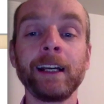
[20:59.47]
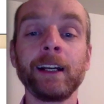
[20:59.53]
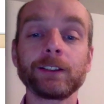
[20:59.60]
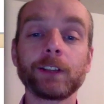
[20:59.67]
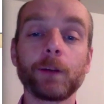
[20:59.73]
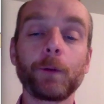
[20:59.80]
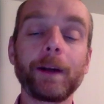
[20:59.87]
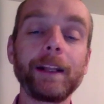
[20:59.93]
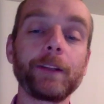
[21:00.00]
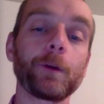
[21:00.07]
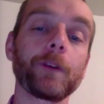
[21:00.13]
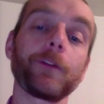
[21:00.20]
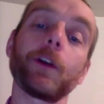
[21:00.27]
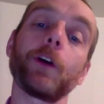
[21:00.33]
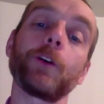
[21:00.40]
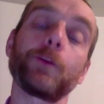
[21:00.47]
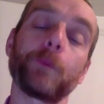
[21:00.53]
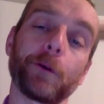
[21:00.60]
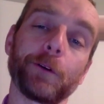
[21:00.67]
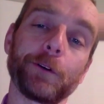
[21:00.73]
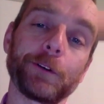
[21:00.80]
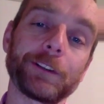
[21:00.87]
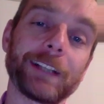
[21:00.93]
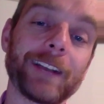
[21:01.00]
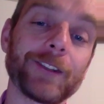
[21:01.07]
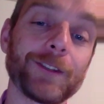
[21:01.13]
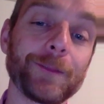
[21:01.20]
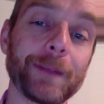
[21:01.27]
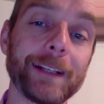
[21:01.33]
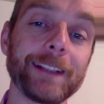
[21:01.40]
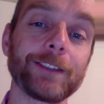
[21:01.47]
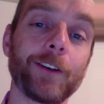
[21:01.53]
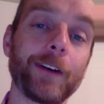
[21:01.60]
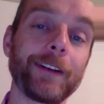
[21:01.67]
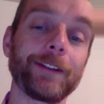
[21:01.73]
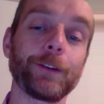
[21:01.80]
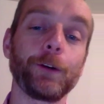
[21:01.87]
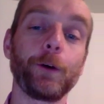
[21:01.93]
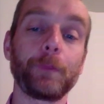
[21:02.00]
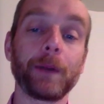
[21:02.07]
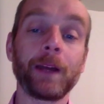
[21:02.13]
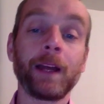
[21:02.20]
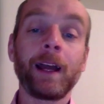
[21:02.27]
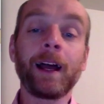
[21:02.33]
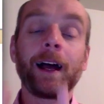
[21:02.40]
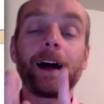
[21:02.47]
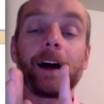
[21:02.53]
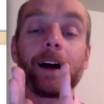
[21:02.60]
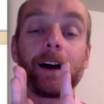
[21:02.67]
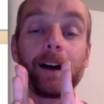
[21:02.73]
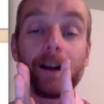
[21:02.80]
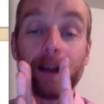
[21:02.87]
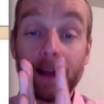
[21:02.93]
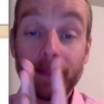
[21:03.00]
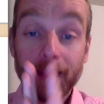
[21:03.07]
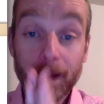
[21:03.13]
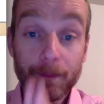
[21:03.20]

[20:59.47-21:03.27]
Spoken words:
So when it's one of those products and somebody signs up and they